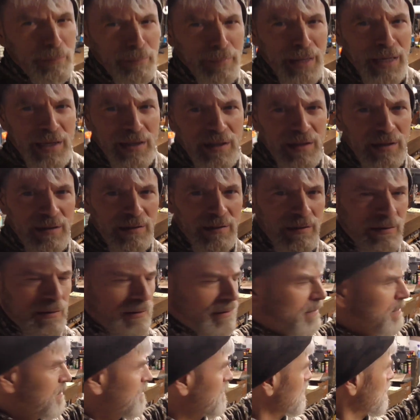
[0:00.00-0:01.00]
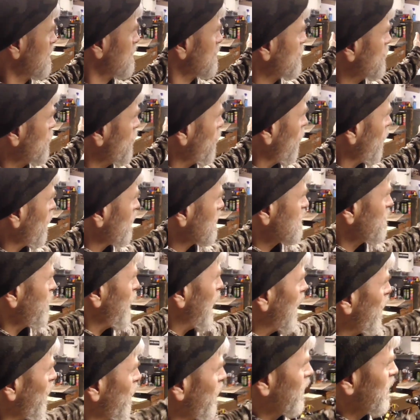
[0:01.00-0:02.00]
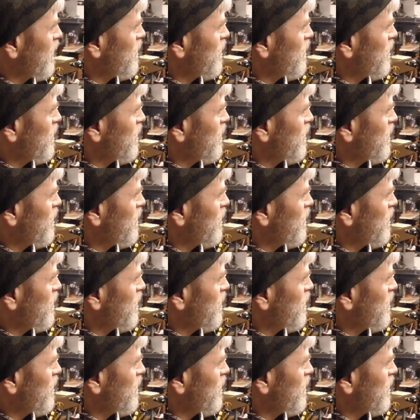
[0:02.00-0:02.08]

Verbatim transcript: may need a two horsepower